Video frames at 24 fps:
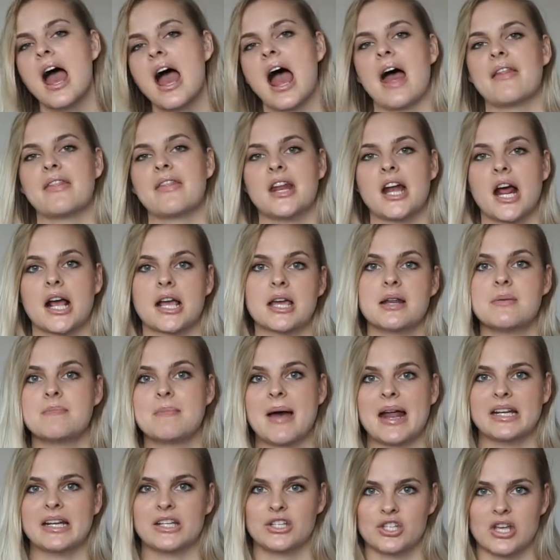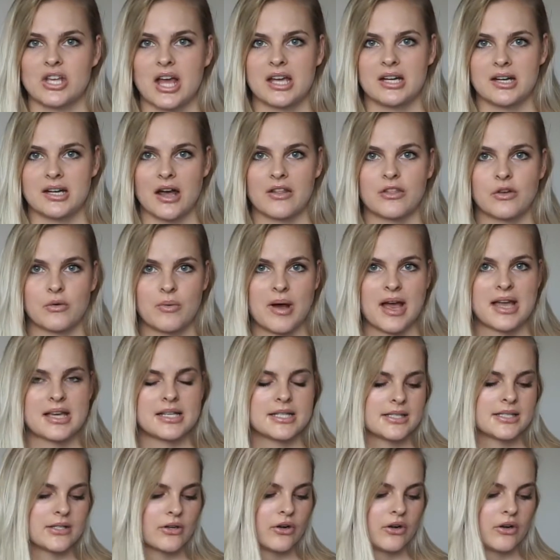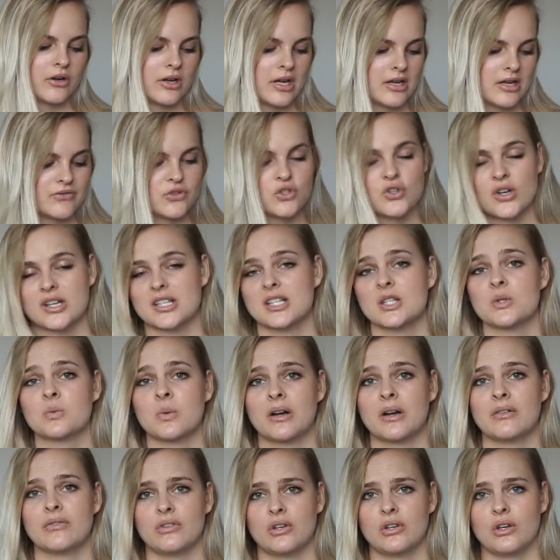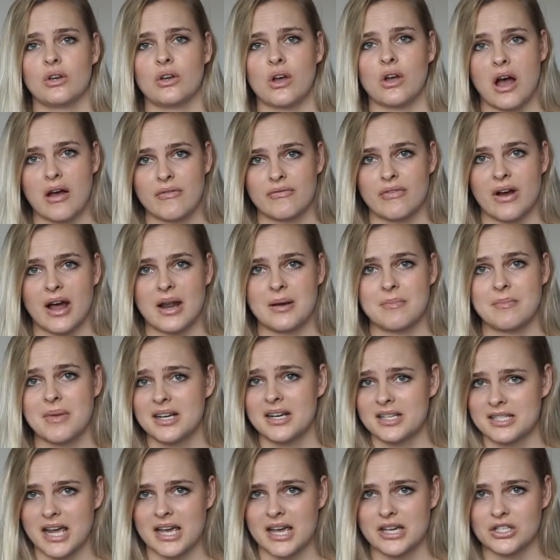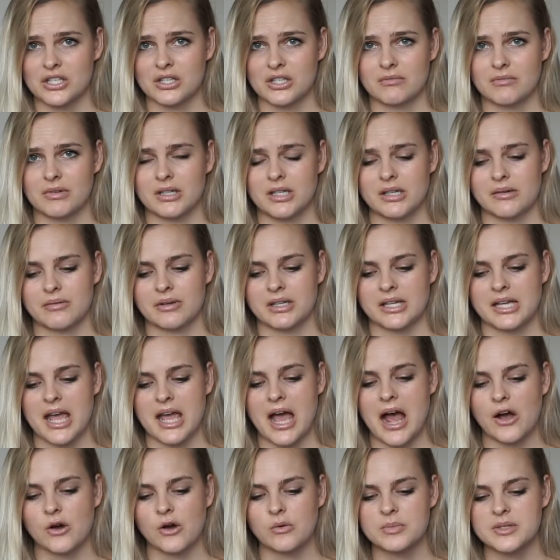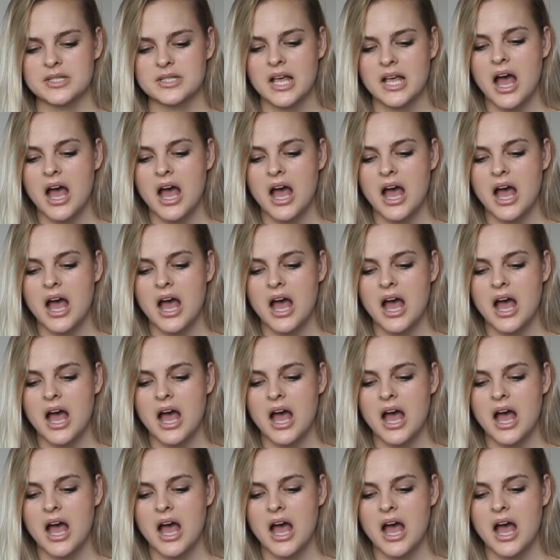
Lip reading: And then I can manage that in other ways. So if stress is one for you, I find meditation really helps.